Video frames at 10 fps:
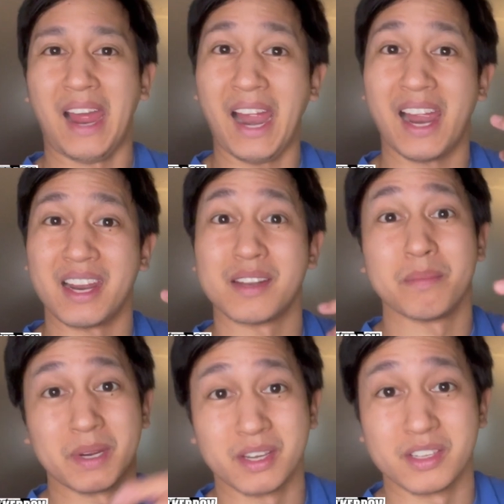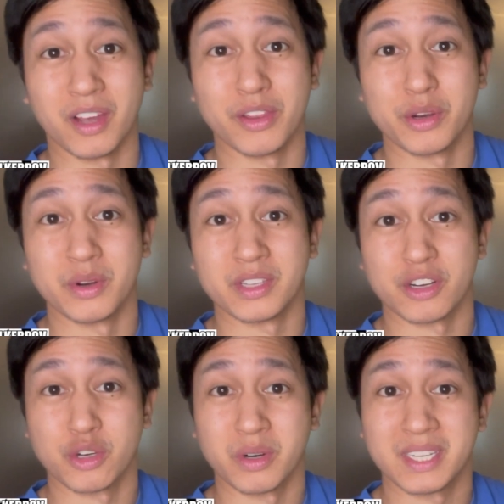And because the other units are
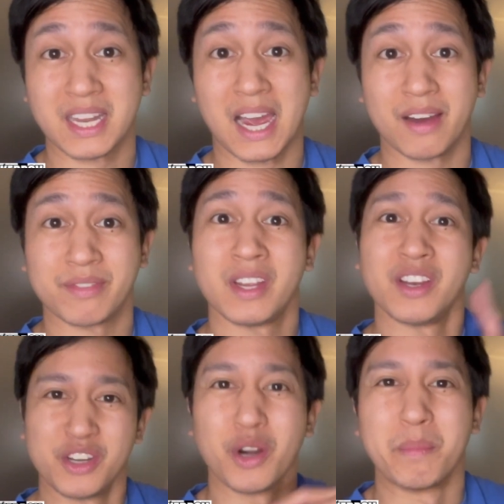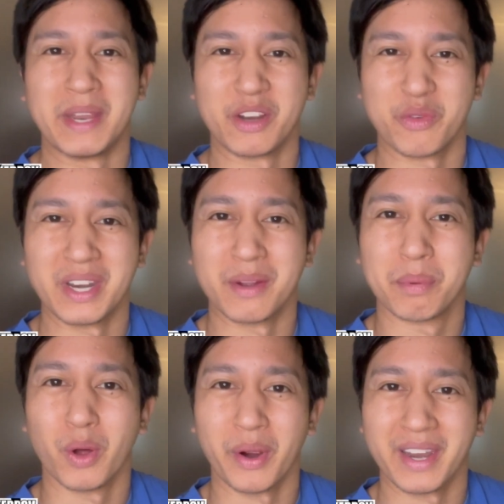short-staffed, you're being
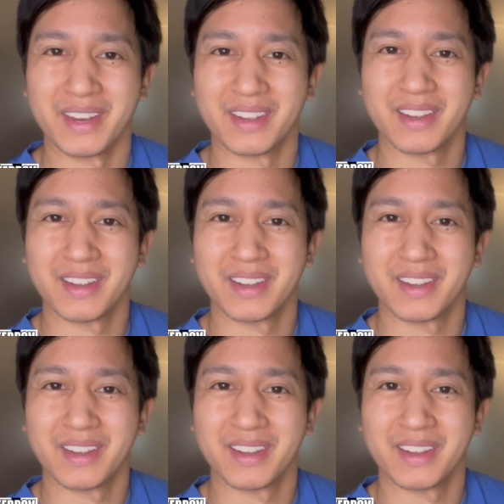redeployed